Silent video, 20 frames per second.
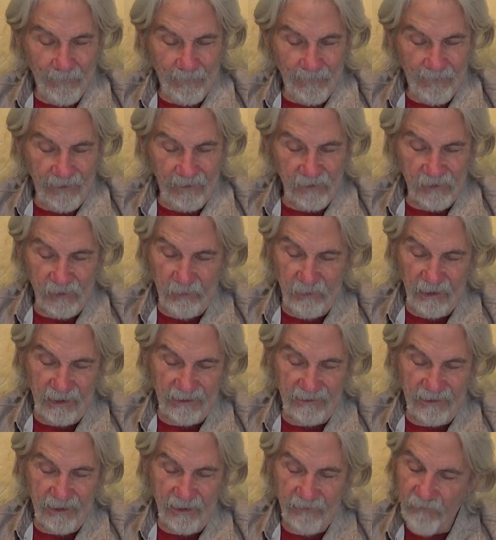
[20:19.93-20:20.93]
There's a
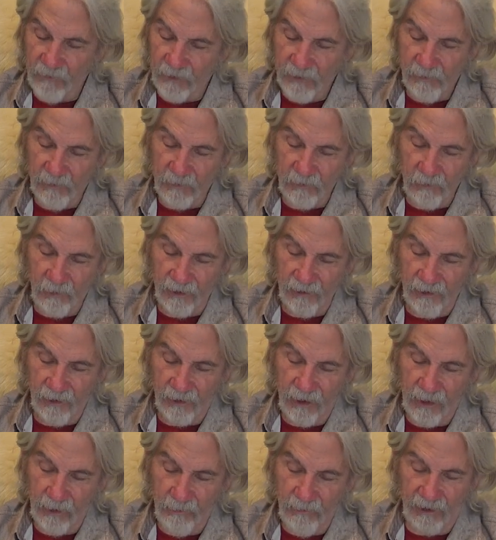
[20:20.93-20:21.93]
big difference between the
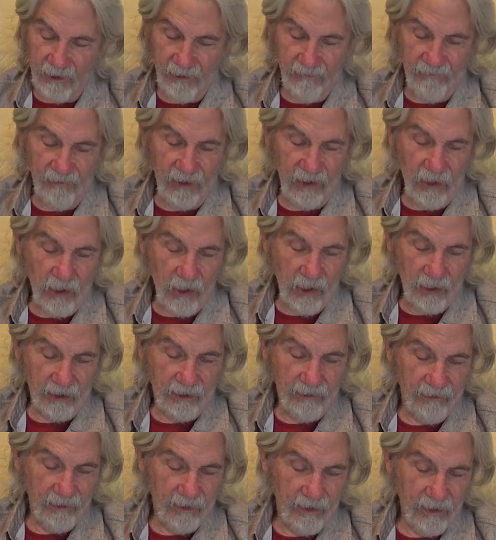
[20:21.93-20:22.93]
coming of the Ark
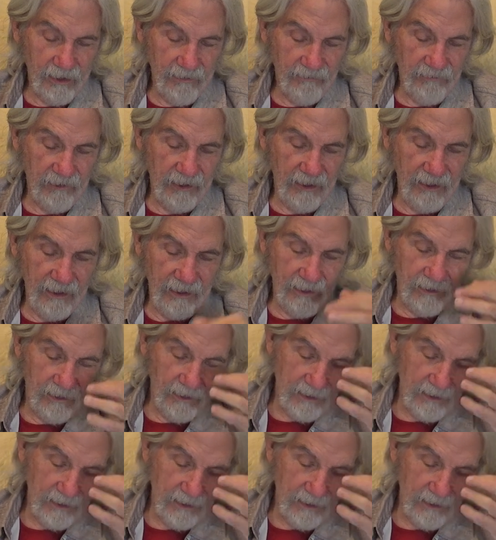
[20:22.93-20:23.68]
of the Covenant into